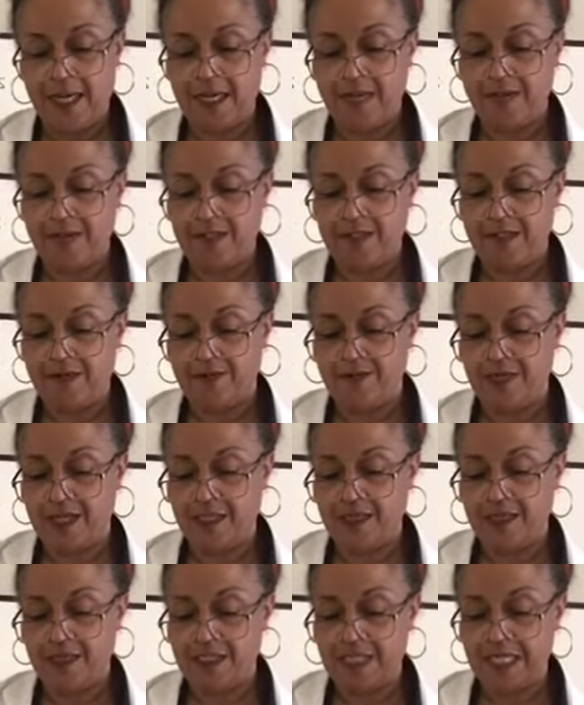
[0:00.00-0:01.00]
Which I
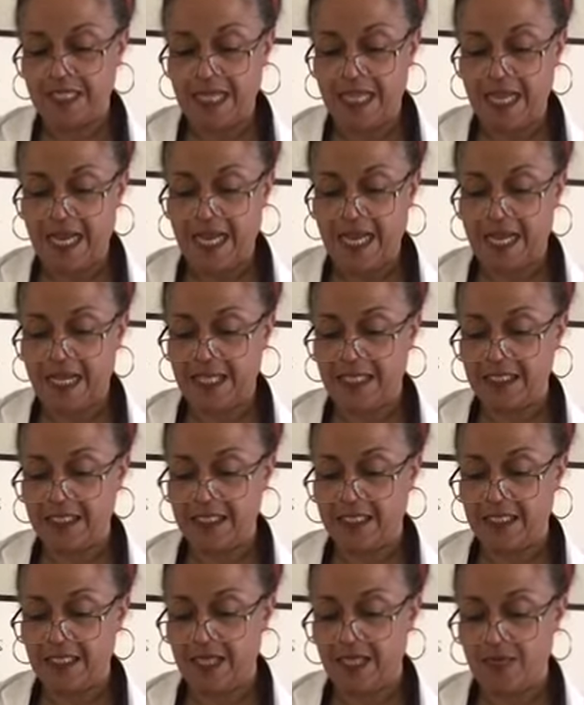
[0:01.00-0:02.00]
find is not
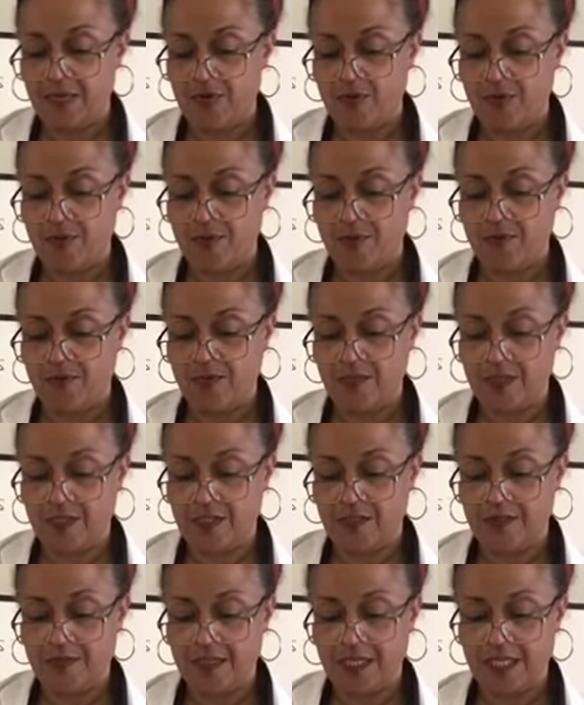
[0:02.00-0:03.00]
a normal function
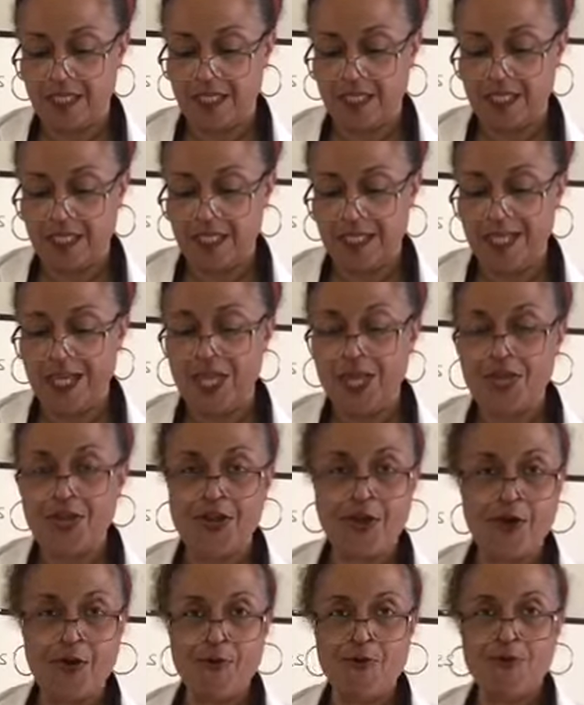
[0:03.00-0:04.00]
of the kidney.
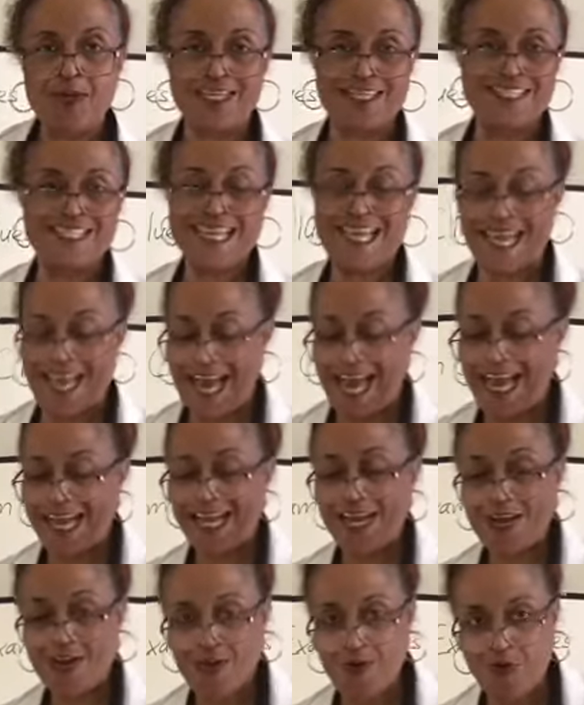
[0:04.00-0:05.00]
Know what is
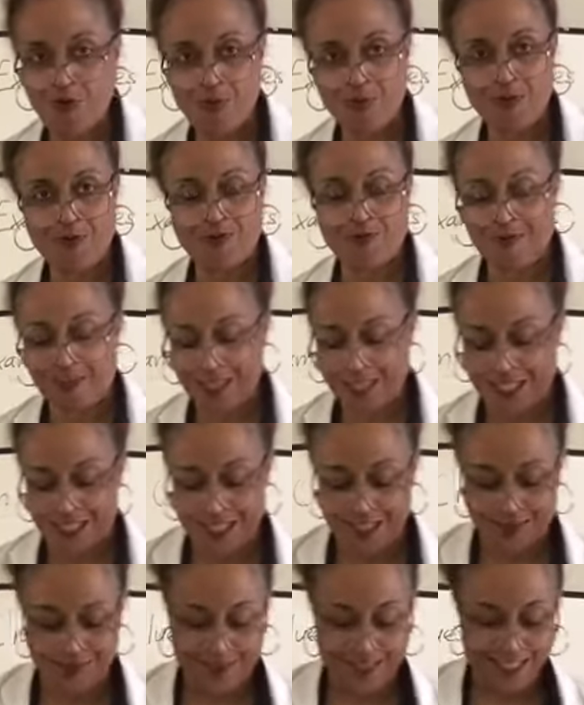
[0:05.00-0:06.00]
not a normal function
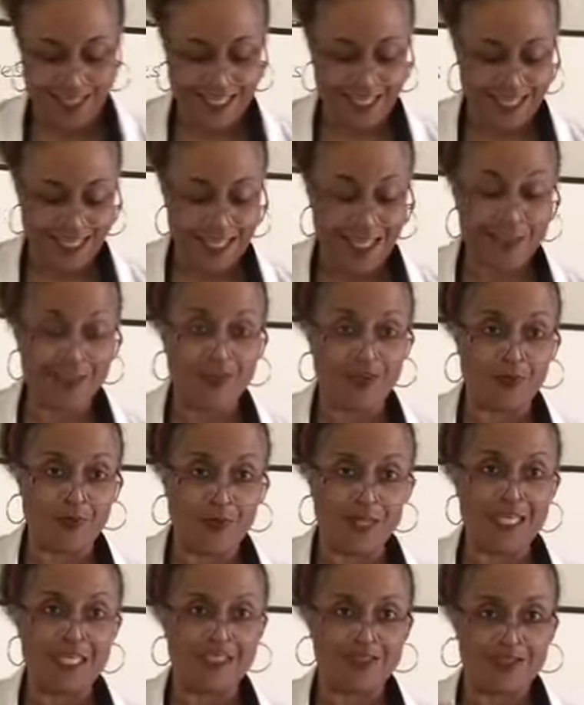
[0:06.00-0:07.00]
of the kidney. So
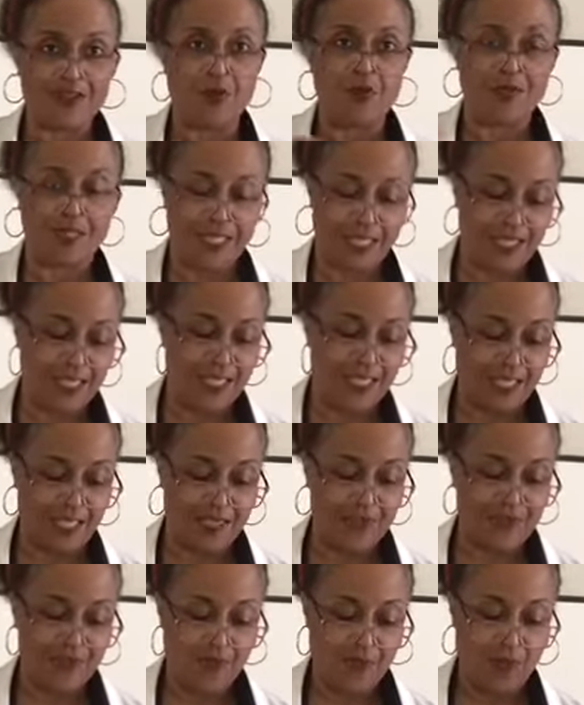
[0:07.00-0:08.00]
please know what the kidney
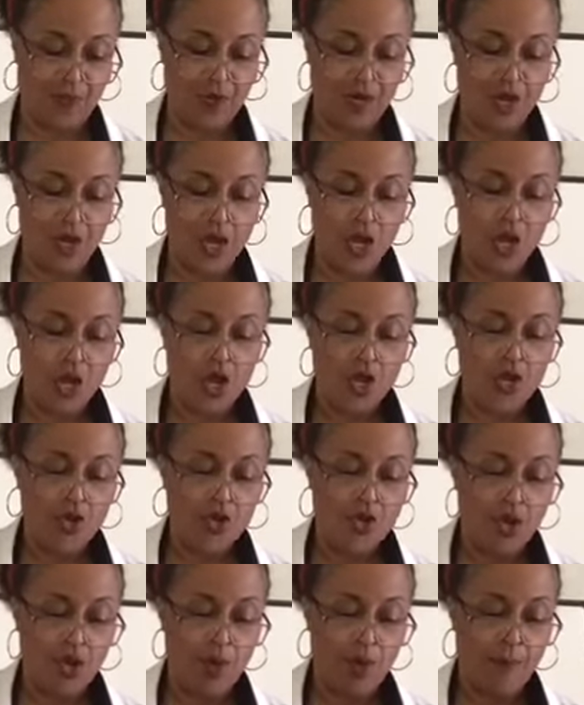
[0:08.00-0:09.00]
is for.
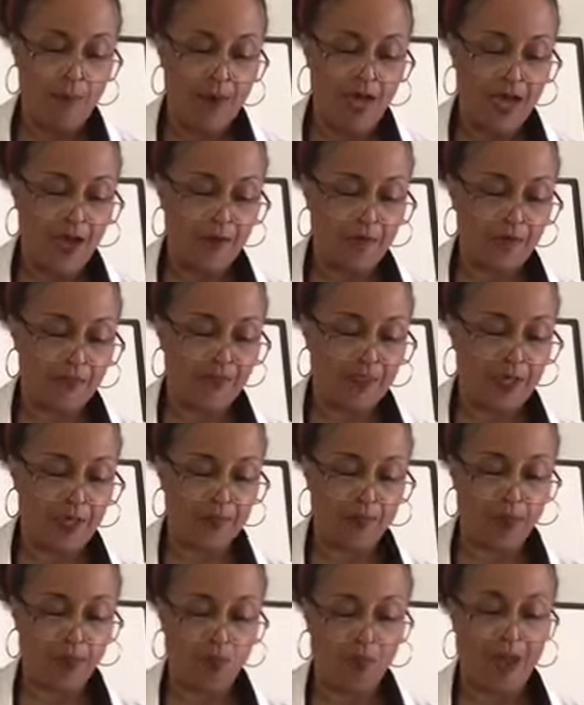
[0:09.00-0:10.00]
Know about the
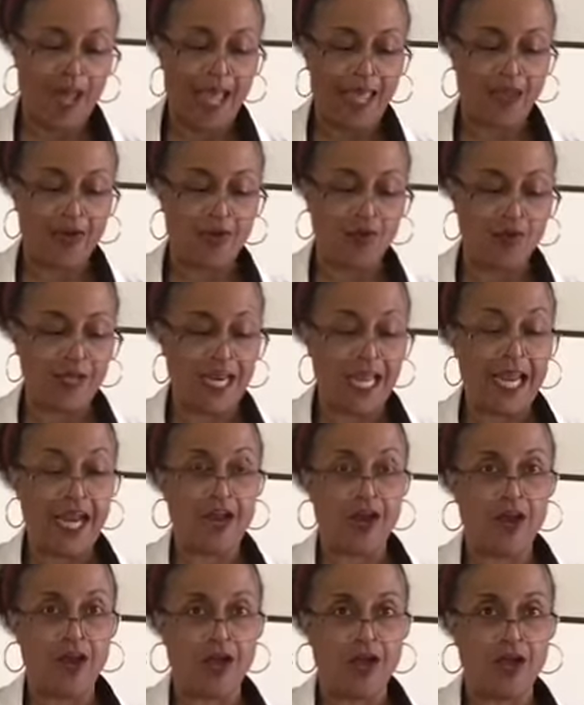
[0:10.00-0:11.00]
parietal
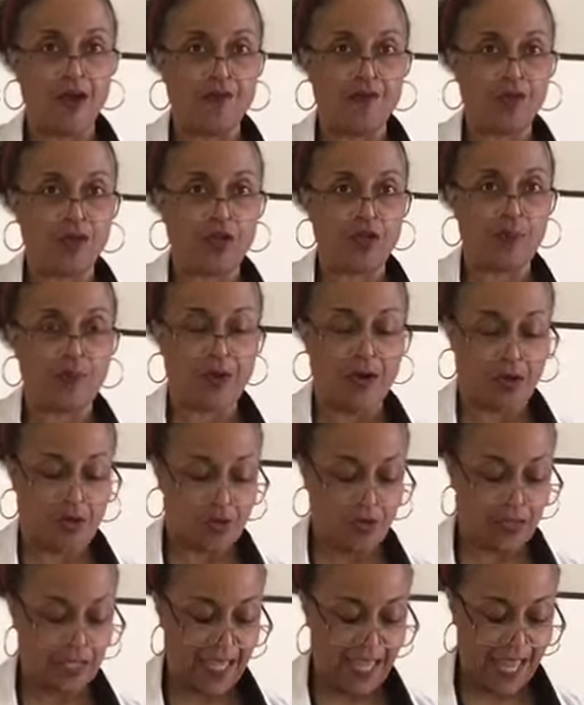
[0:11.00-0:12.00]
layer of the
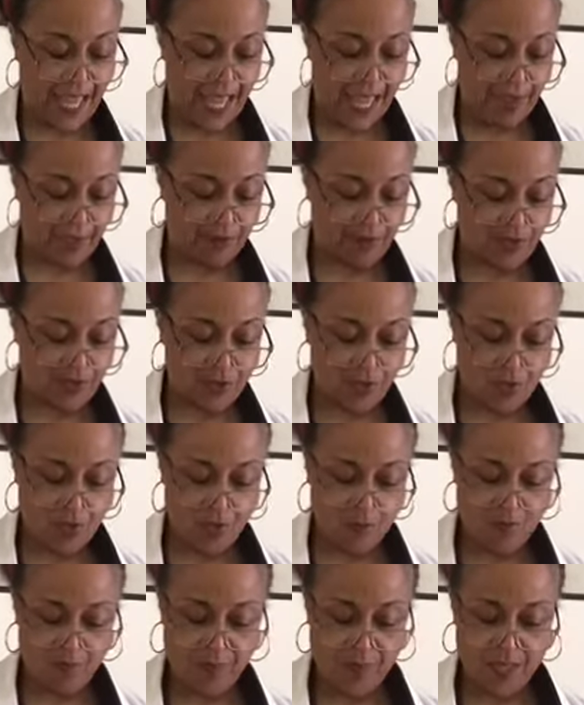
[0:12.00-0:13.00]
glomerular
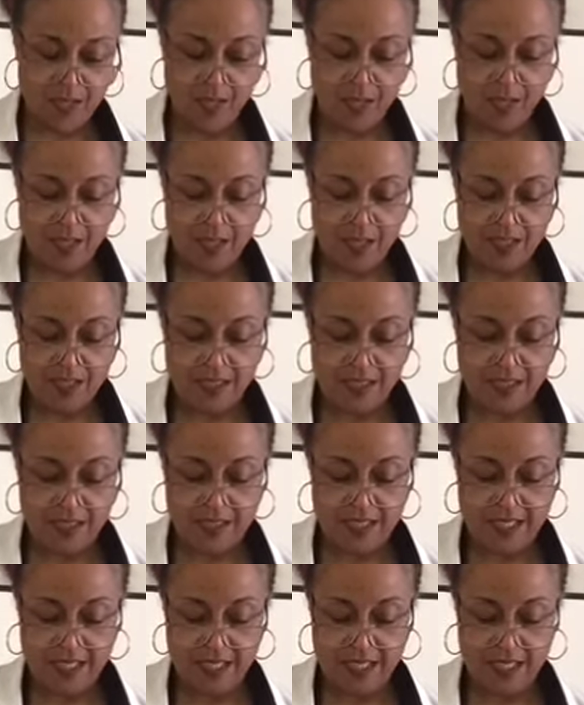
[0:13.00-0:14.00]
capsule. Let's
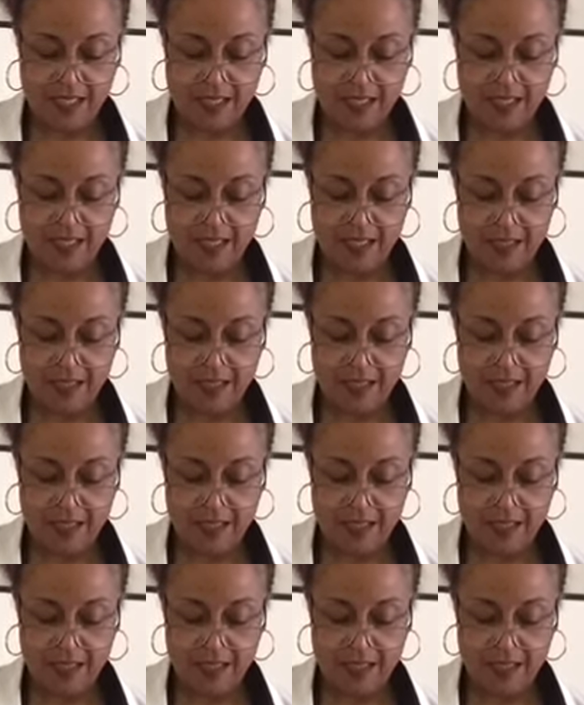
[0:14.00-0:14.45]
see.